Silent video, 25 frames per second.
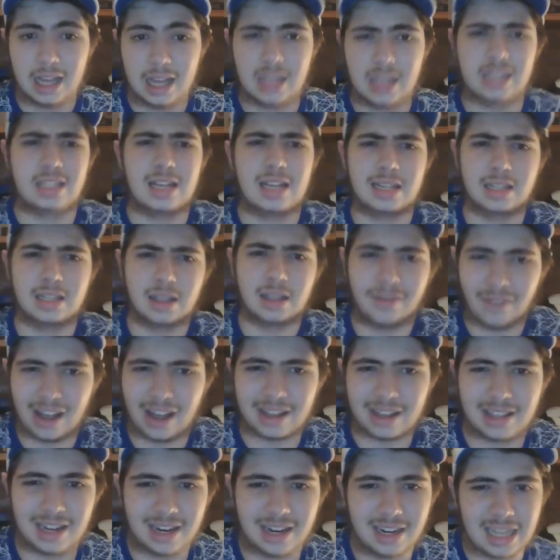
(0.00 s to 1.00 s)
is because of the
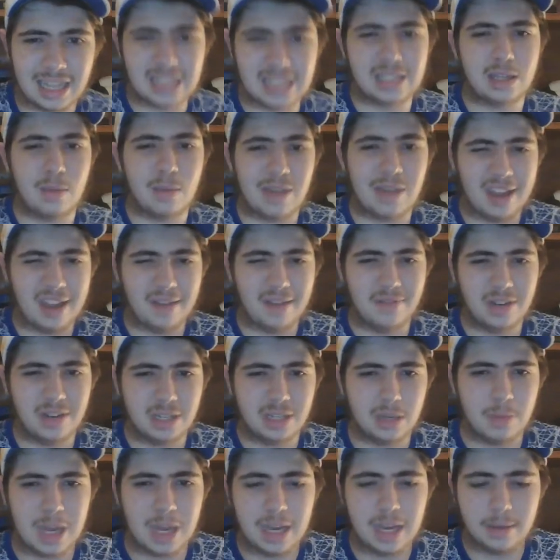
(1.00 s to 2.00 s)
fact that it needs to be even
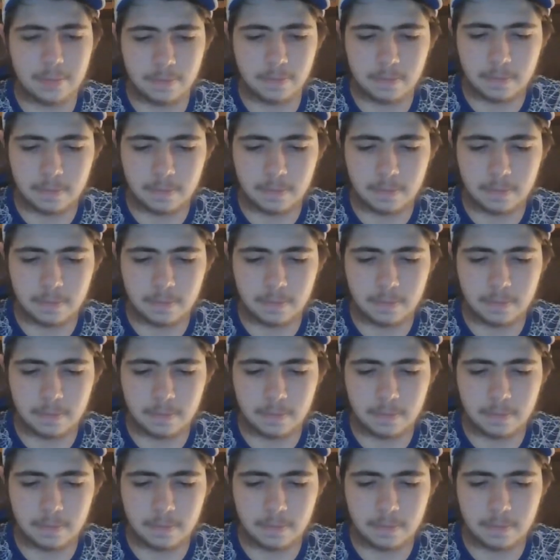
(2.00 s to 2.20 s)
to me.